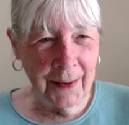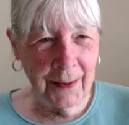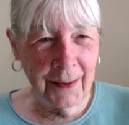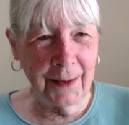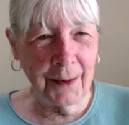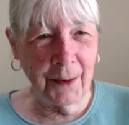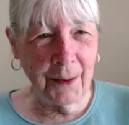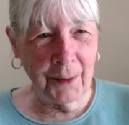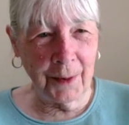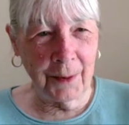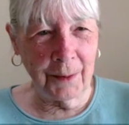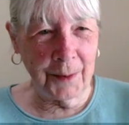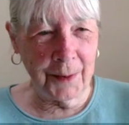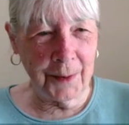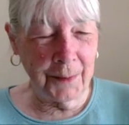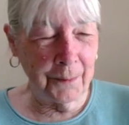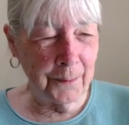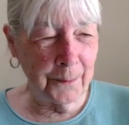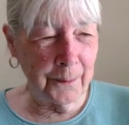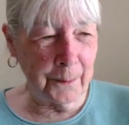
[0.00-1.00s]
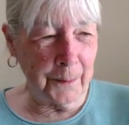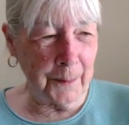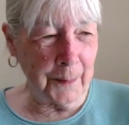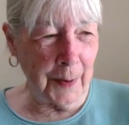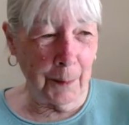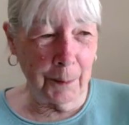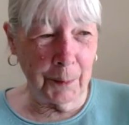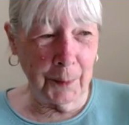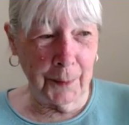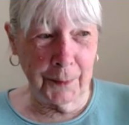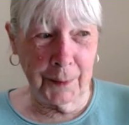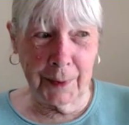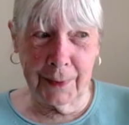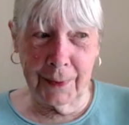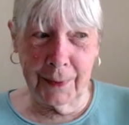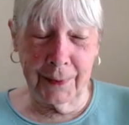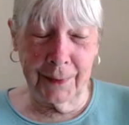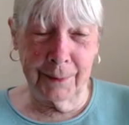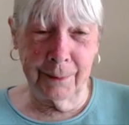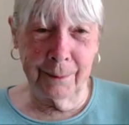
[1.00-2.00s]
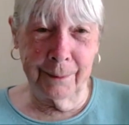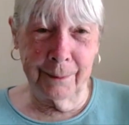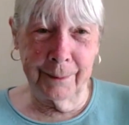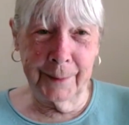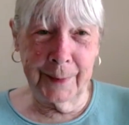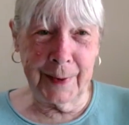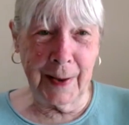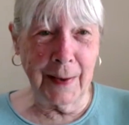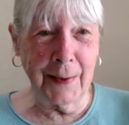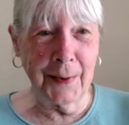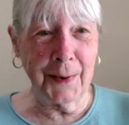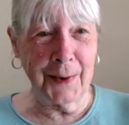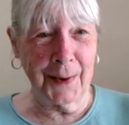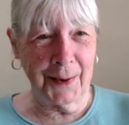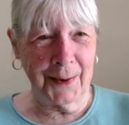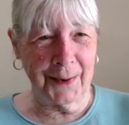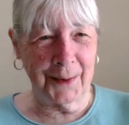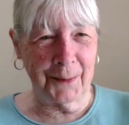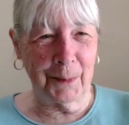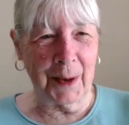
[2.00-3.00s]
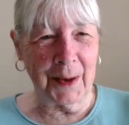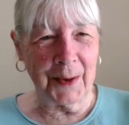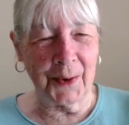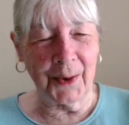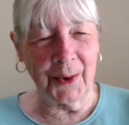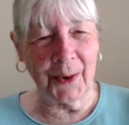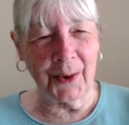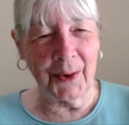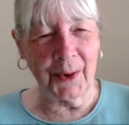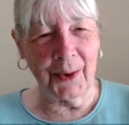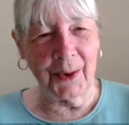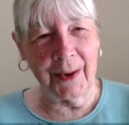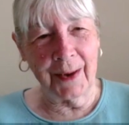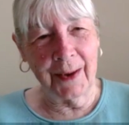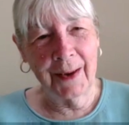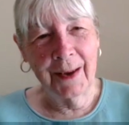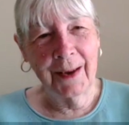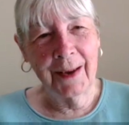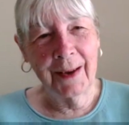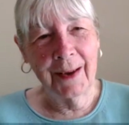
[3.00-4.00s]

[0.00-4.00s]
those couple of little sentences, basically,